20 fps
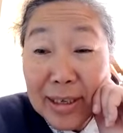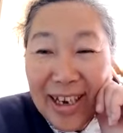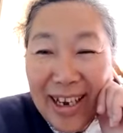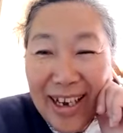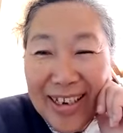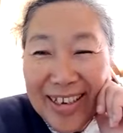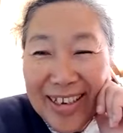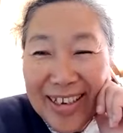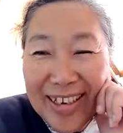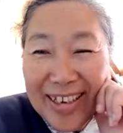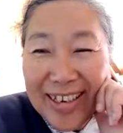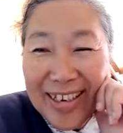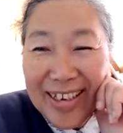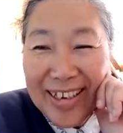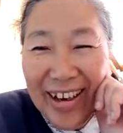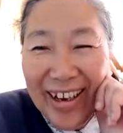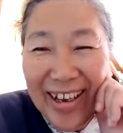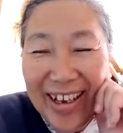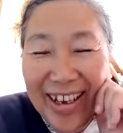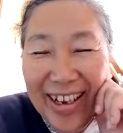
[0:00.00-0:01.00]
And, you know,
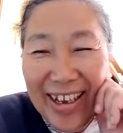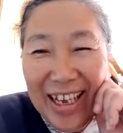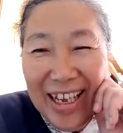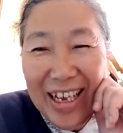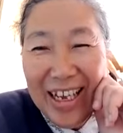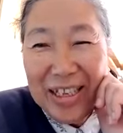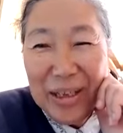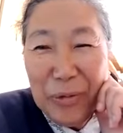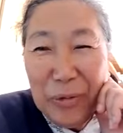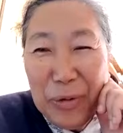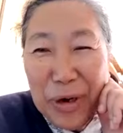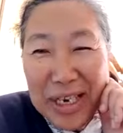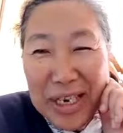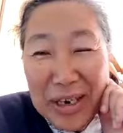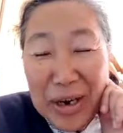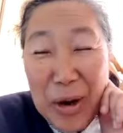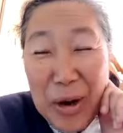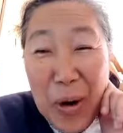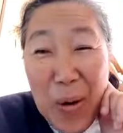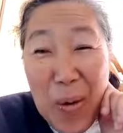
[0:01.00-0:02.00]
the
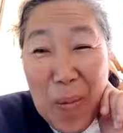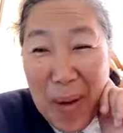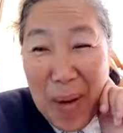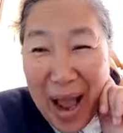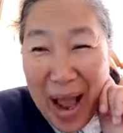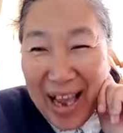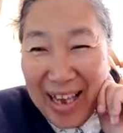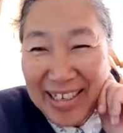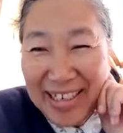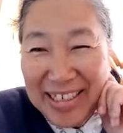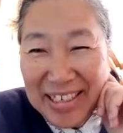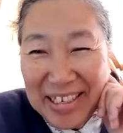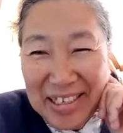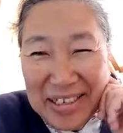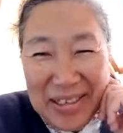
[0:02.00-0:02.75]
word nomad,